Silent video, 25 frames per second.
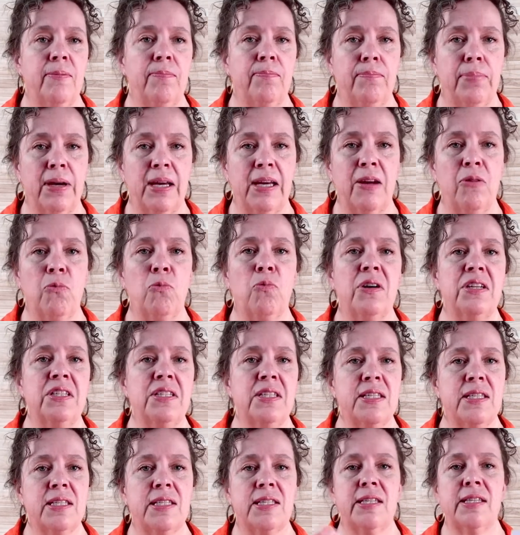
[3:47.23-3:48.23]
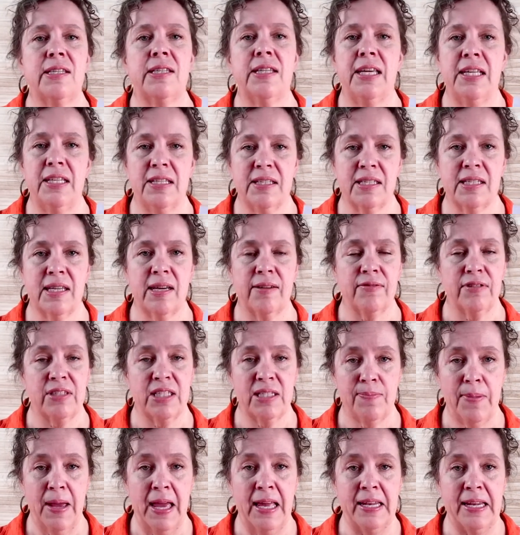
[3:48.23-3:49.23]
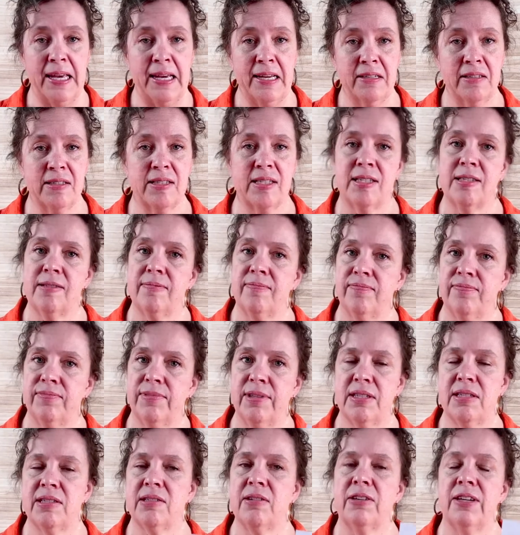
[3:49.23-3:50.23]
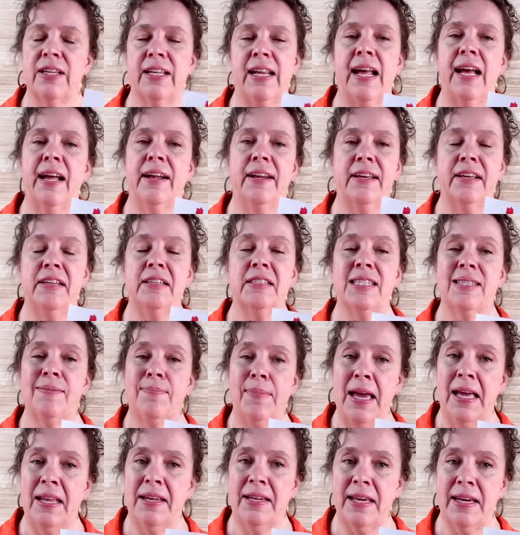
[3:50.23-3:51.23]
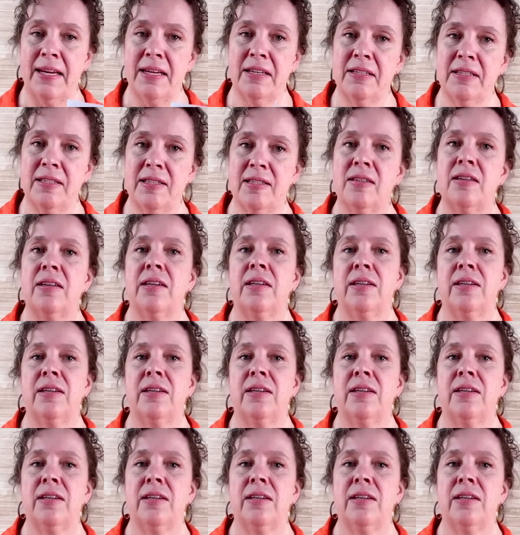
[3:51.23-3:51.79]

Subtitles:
but once they discovered spandex, they started adding spandex